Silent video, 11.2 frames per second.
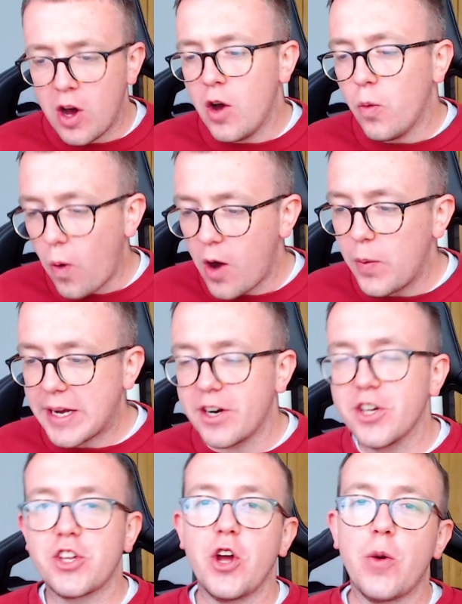What are we going to
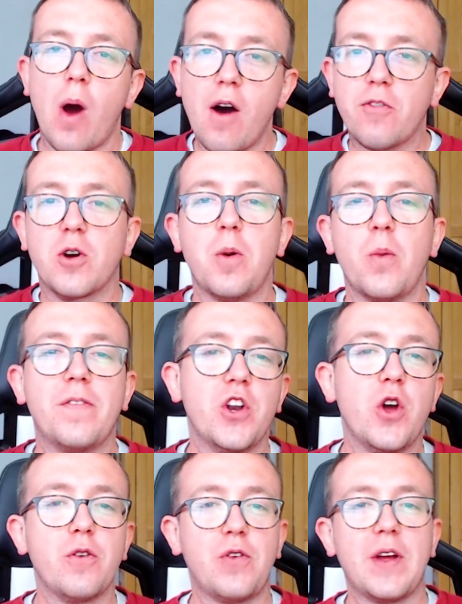do? I've come up with a new
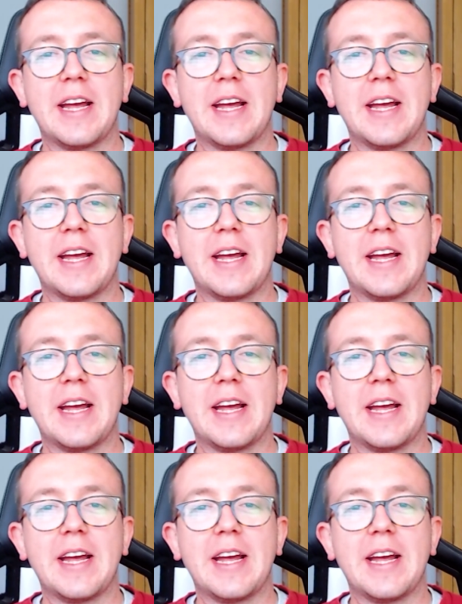thing.